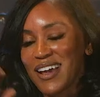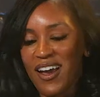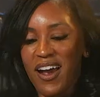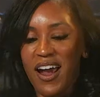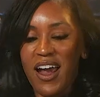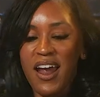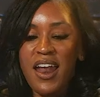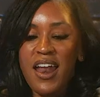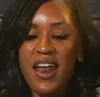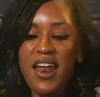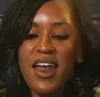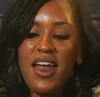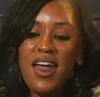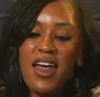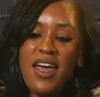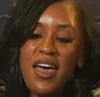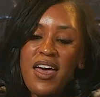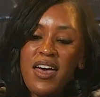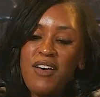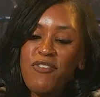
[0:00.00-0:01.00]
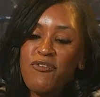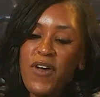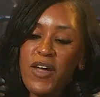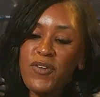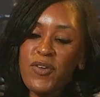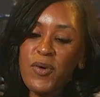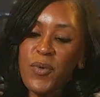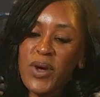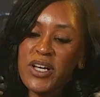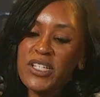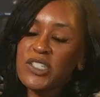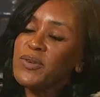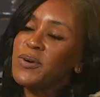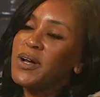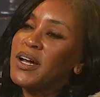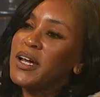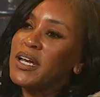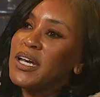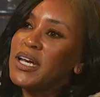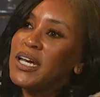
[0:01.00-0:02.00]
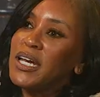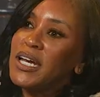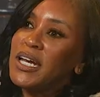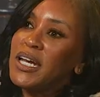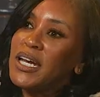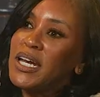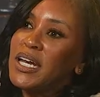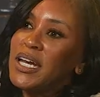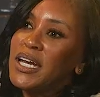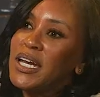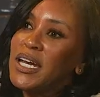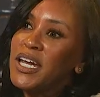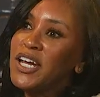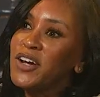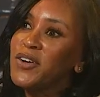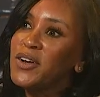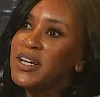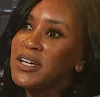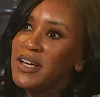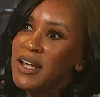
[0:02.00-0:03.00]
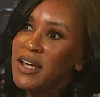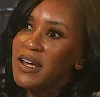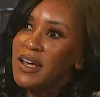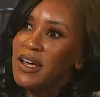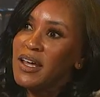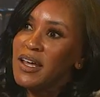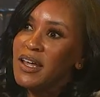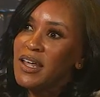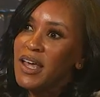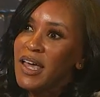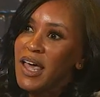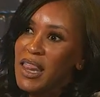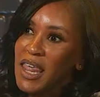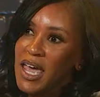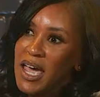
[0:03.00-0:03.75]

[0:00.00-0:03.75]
All right. Favorite restaurant here in LA?